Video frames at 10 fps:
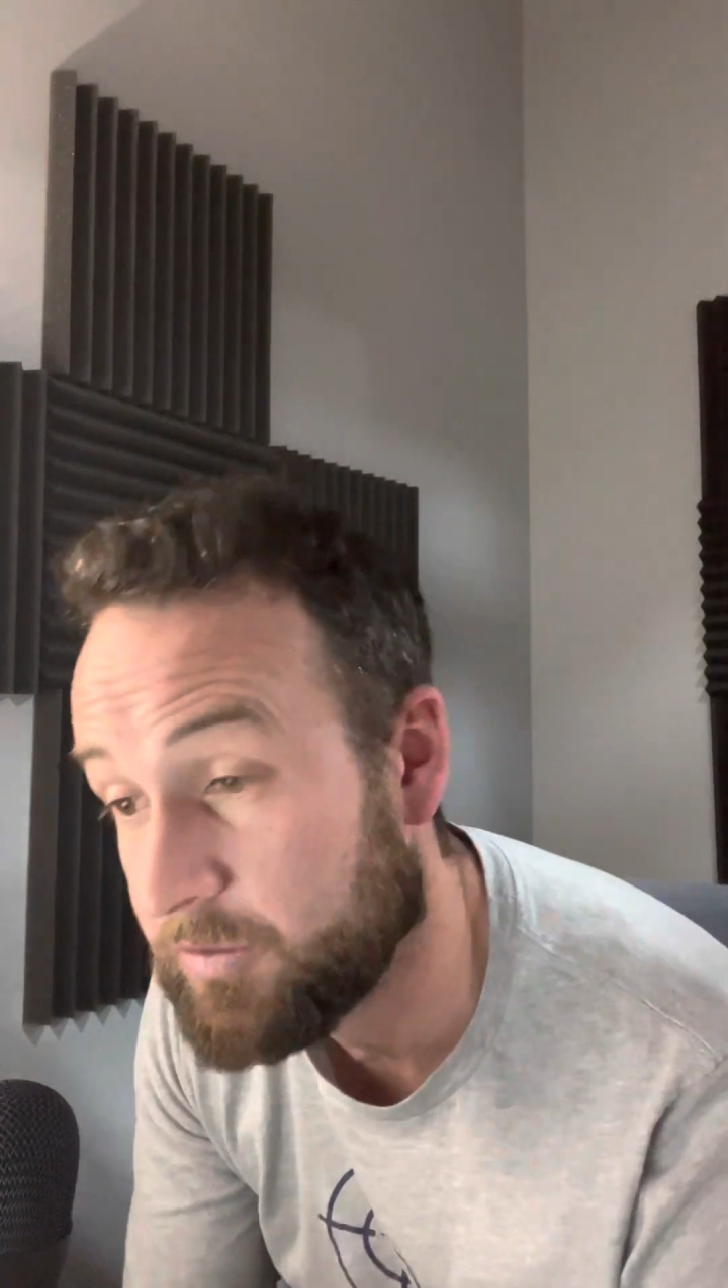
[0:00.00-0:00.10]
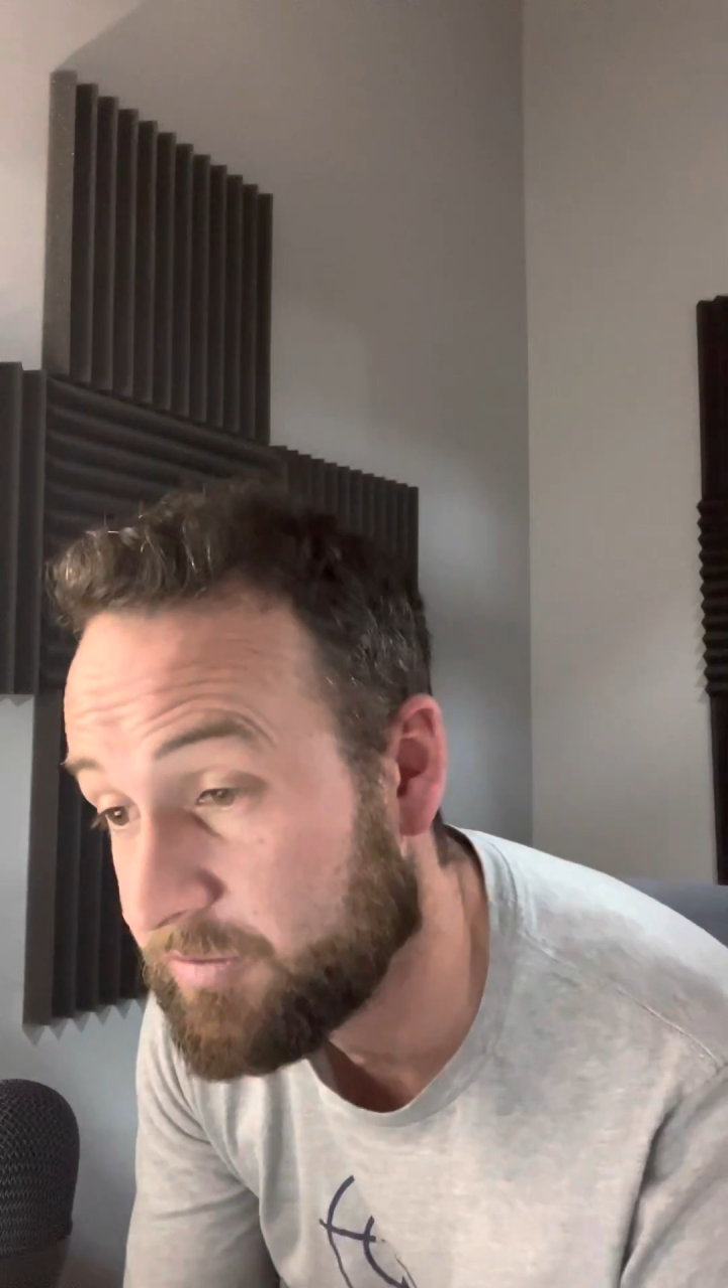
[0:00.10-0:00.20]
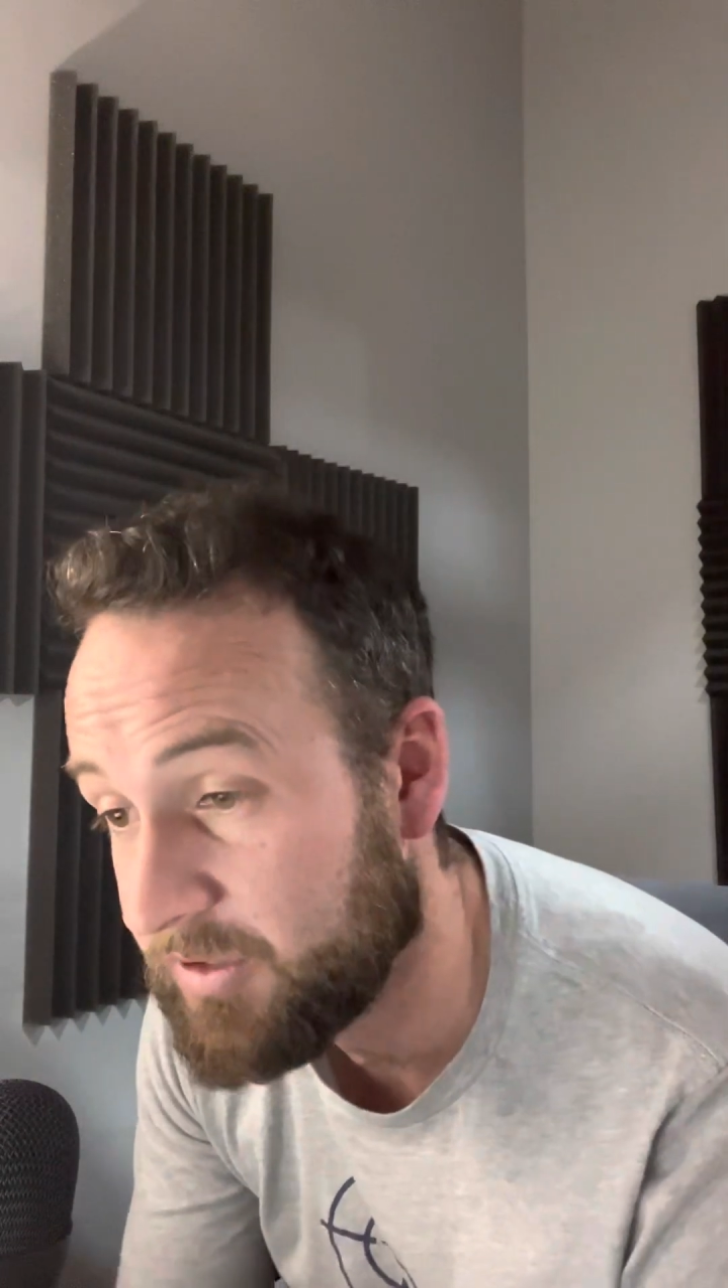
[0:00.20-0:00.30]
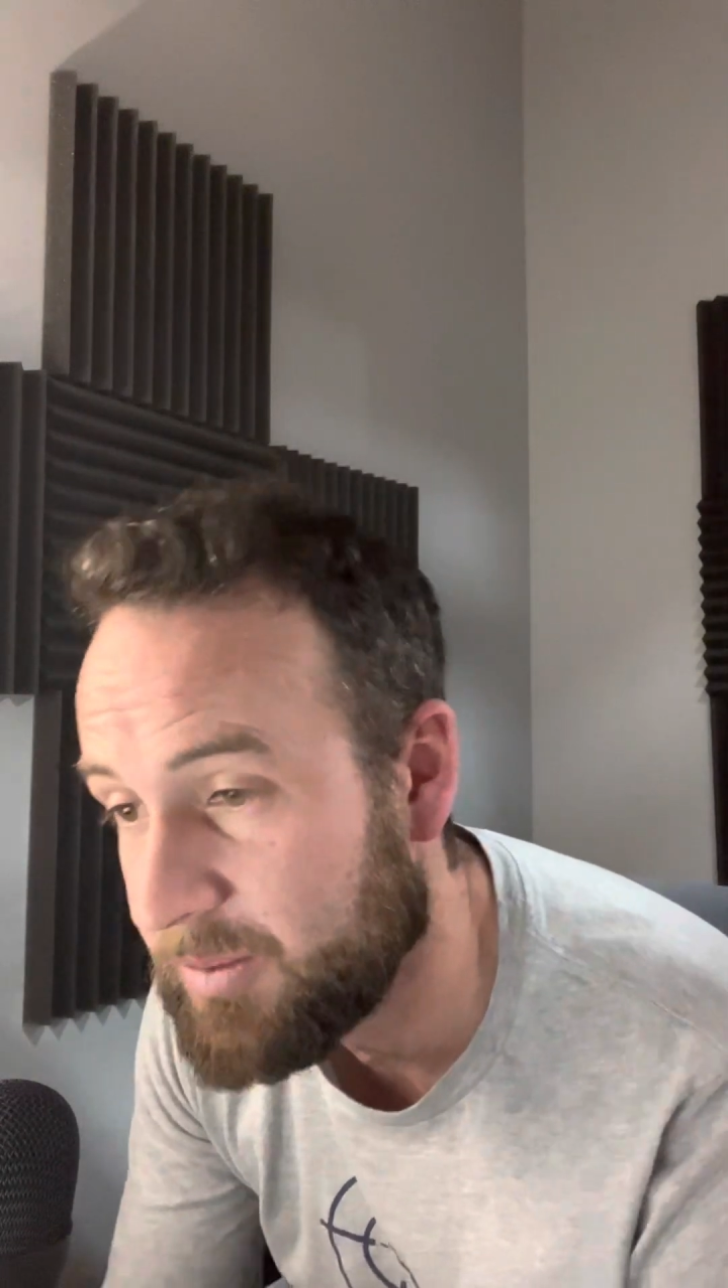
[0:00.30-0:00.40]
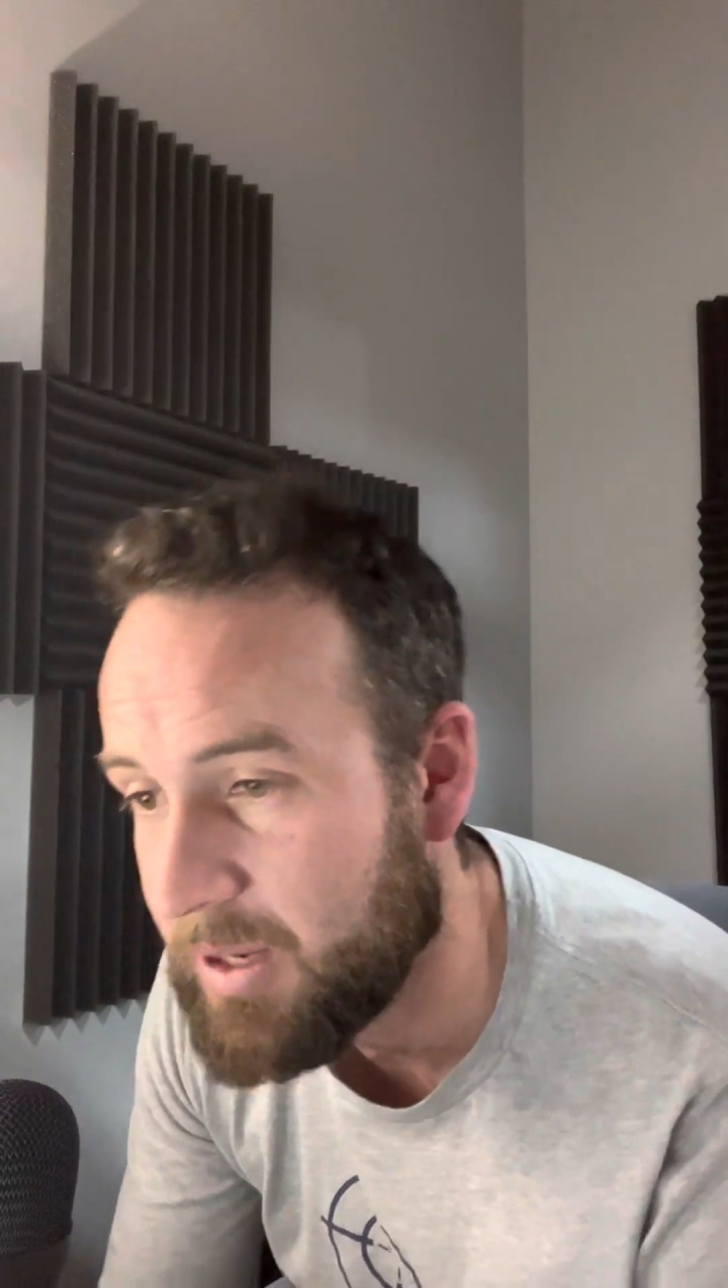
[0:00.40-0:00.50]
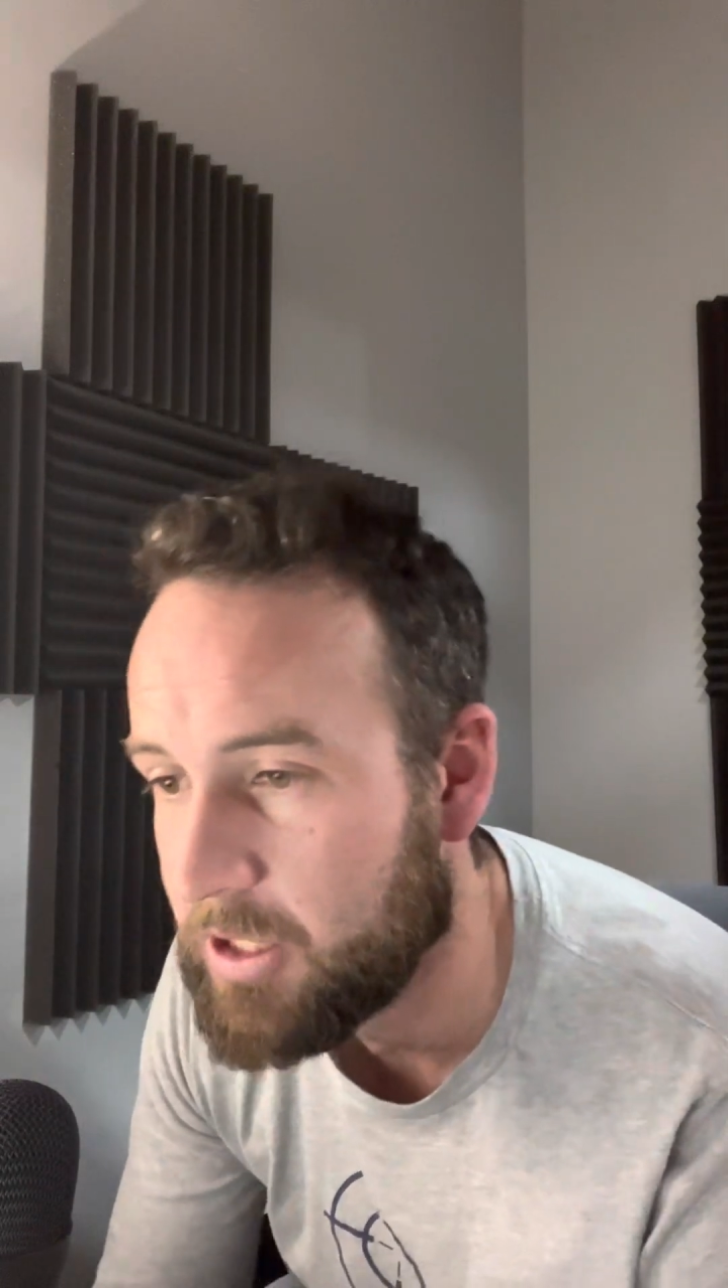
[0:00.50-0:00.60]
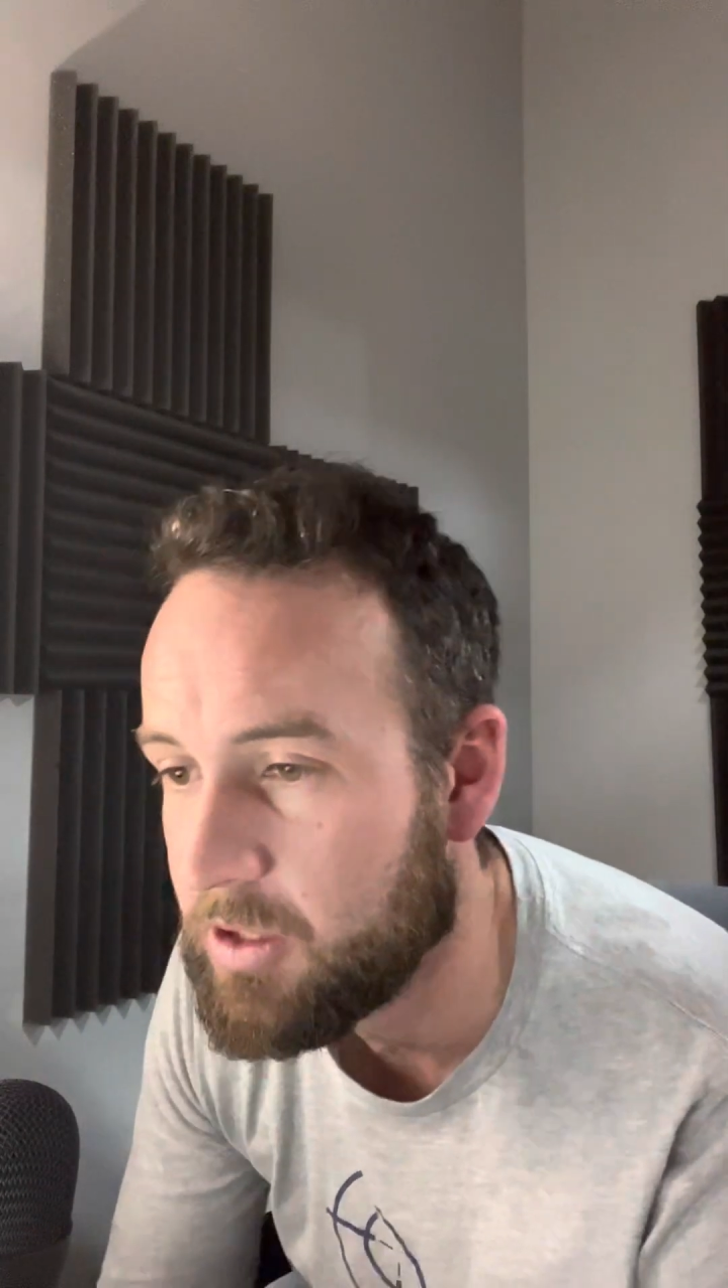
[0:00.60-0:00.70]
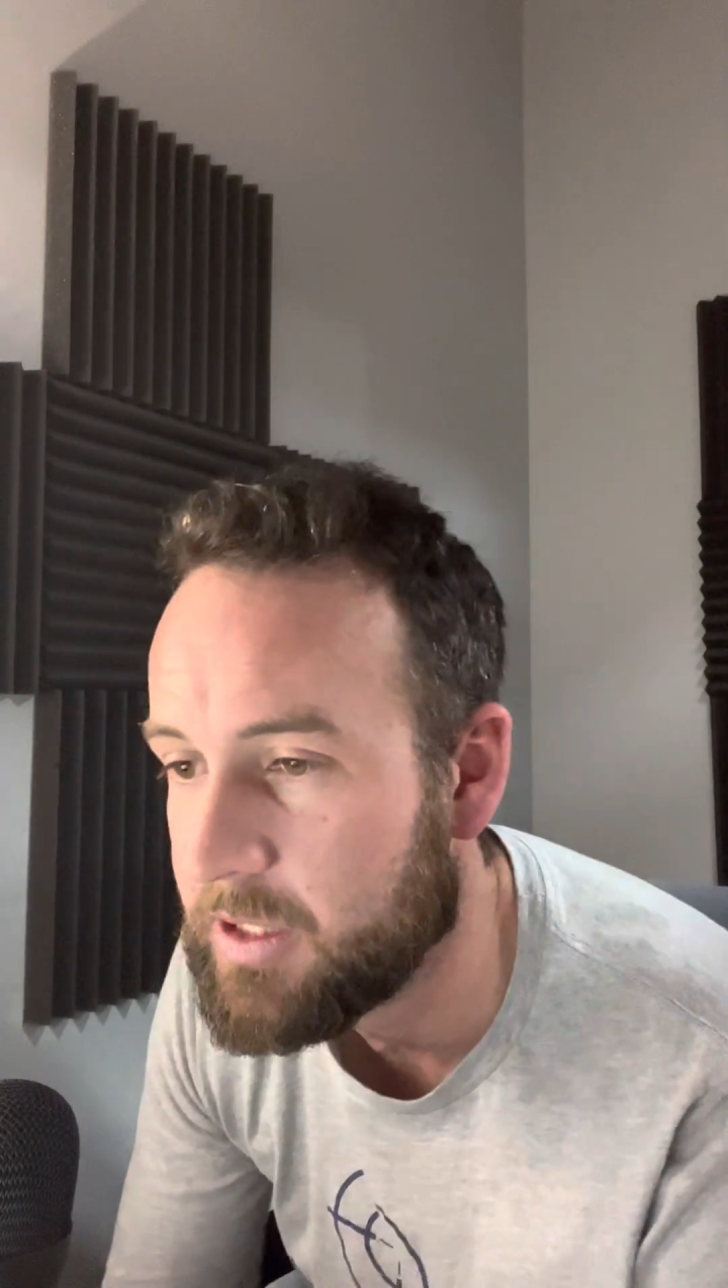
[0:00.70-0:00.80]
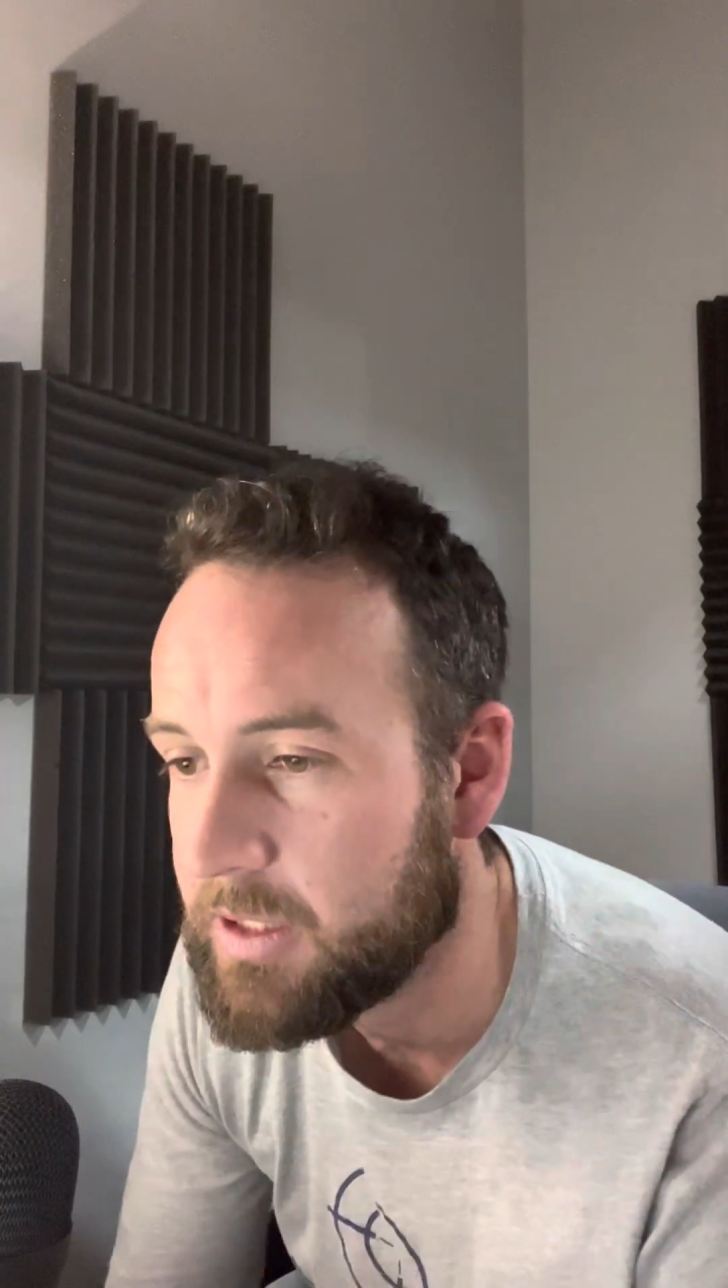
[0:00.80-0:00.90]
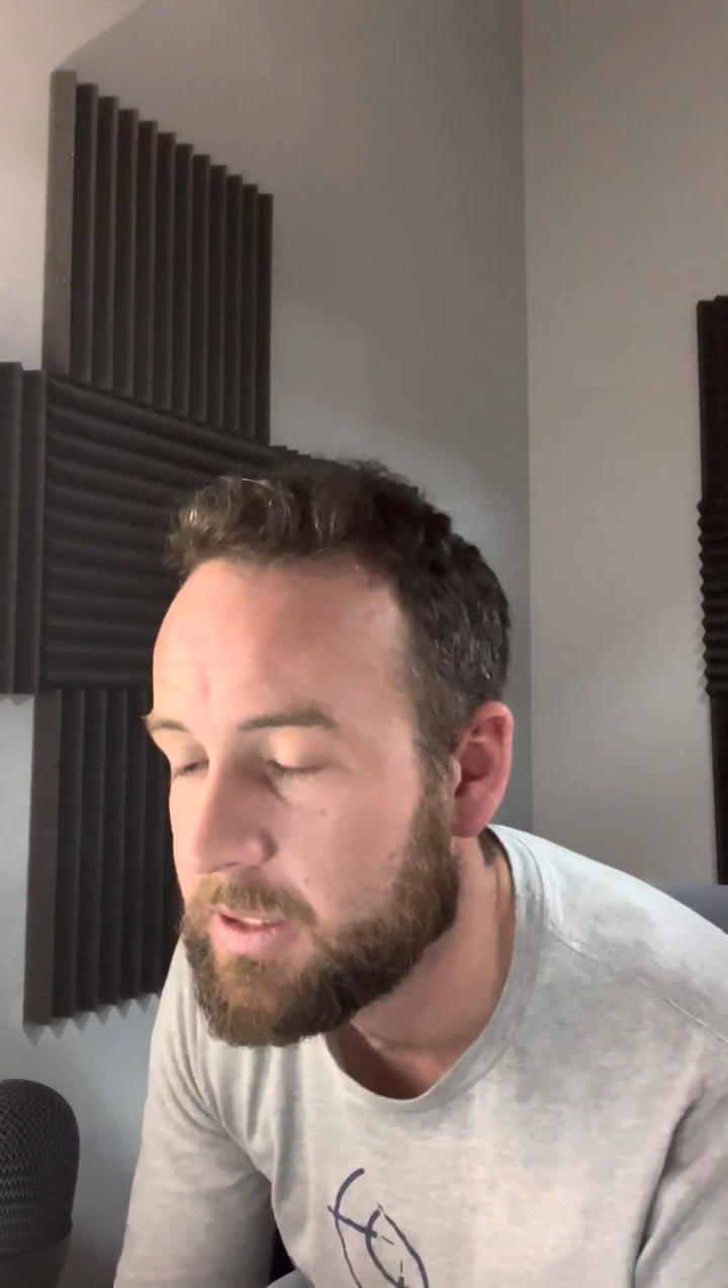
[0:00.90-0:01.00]
feedback
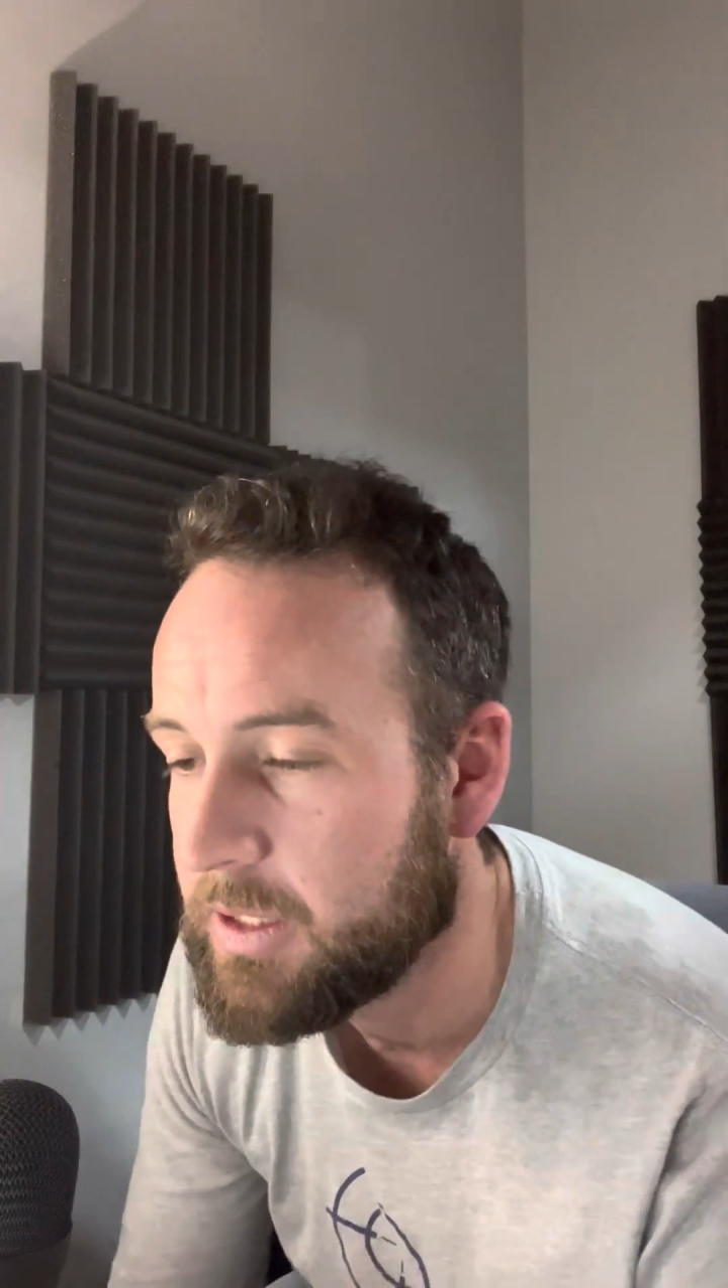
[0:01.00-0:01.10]
on it.